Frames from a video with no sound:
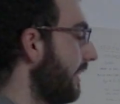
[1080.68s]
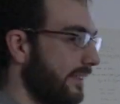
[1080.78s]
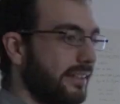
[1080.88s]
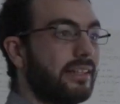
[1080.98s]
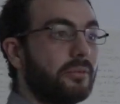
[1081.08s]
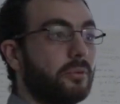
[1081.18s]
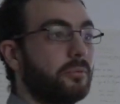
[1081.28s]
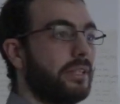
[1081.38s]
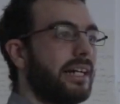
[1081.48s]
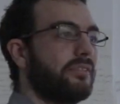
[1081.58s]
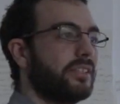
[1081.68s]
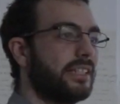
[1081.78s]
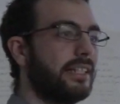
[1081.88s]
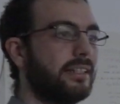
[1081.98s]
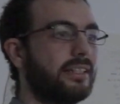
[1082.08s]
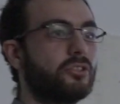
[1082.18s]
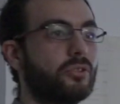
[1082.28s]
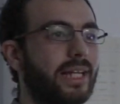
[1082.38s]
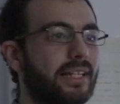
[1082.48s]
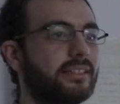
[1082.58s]
I think that what we have seen is
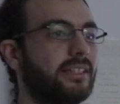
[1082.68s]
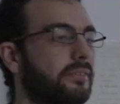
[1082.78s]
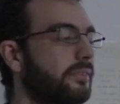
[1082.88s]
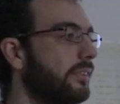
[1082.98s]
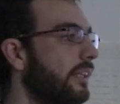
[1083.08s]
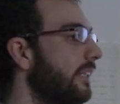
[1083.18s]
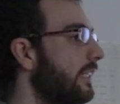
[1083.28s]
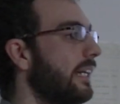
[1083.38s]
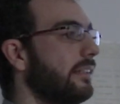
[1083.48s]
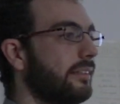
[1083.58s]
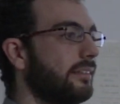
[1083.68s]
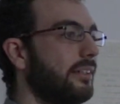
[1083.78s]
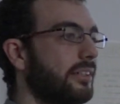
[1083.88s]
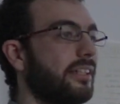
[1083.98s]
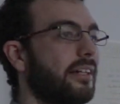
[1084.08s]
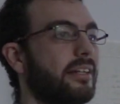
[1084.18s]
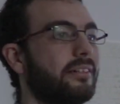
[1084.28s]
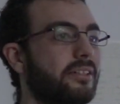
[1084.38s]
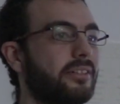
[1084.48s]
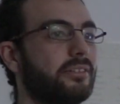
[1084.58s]
suggestive that there is
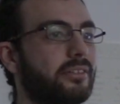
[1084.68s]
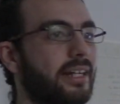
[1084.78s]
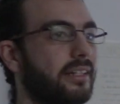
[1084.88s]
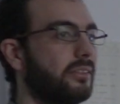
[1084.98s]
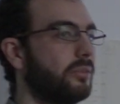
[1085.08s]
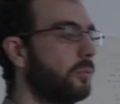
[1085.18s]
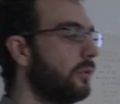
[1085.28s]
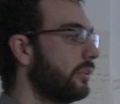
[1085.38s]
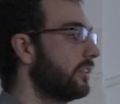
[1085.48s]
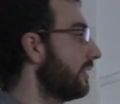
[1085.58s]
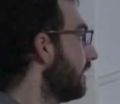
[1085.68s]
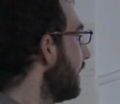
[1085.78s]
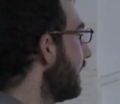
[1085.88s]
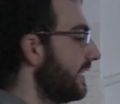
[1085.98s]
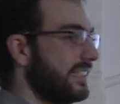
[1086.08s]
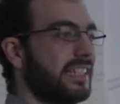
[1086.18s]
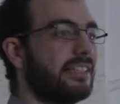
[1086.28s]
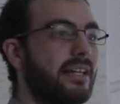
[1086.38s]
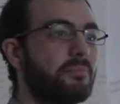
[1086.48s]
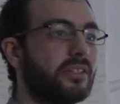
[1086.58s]
a clear trend towards
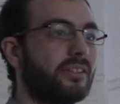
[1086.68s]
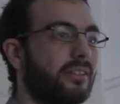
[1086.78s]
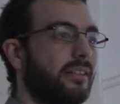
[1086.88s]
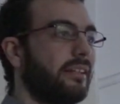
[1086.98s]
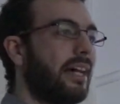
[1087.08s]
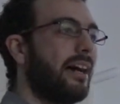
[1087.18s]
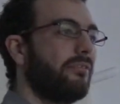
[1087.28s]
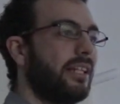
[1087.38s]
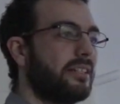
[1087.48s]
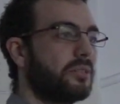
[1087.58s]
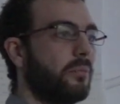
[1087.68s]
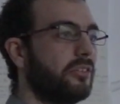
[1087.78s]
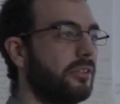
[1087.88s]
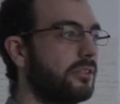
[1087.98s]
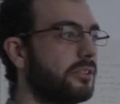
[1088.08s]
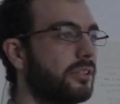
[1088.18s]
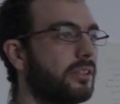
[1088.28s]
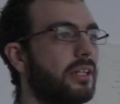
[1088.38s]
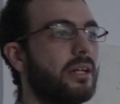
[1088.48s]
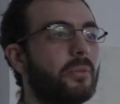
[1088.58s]
systems that have less models
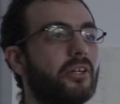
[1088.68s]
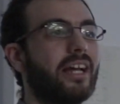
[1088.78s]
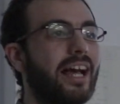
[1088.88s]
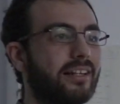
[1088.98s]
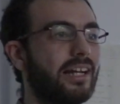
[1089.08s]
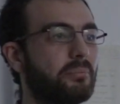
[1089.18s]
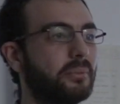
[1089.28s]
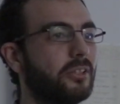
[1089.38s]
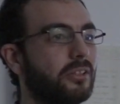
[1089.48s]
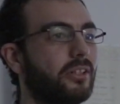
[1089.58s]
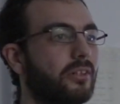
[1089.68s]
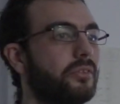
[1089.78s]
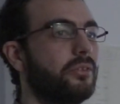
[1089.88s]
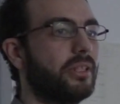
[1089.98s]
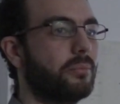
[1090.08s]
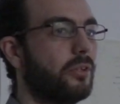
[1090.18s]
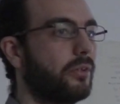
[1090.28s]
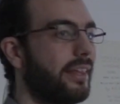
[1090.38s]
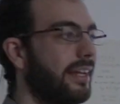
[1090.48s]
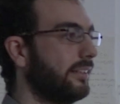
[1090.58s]
but are capable of doing
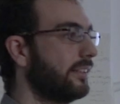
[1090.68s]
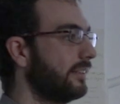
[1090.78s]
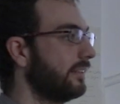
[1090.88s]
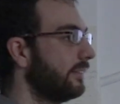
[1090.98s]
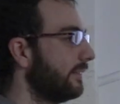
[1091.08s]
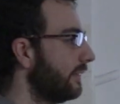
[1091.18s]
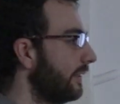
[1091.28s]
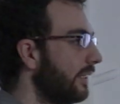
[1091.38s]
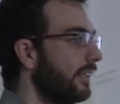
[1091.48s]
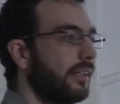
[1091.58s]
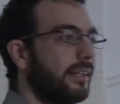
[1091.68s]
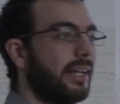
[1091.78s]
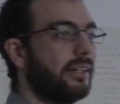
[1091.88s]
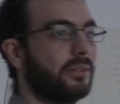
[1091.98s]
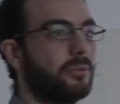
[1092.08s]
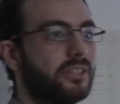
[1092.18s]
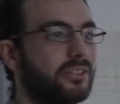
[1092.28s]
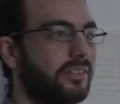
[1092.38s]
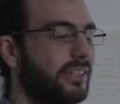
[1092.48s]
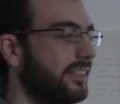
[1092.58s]
more things. Now the
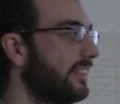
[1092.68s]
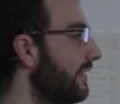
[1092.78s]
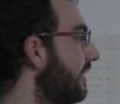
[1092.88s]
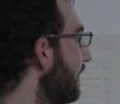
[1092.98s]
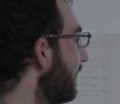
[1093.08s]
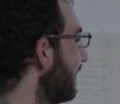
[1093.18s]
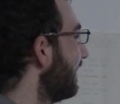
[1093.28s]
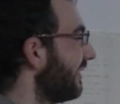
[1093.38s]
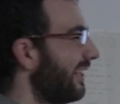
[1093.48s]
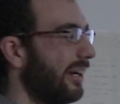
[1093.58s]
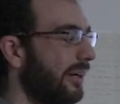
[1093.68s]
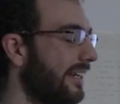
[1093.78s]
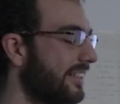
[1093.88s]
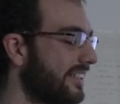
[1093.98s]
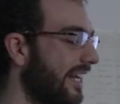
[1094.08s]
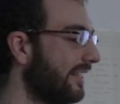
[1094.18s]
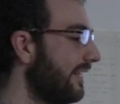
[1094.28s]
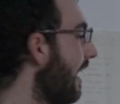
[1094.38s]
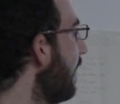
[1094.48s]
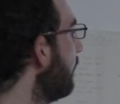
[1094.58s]
question is, exactly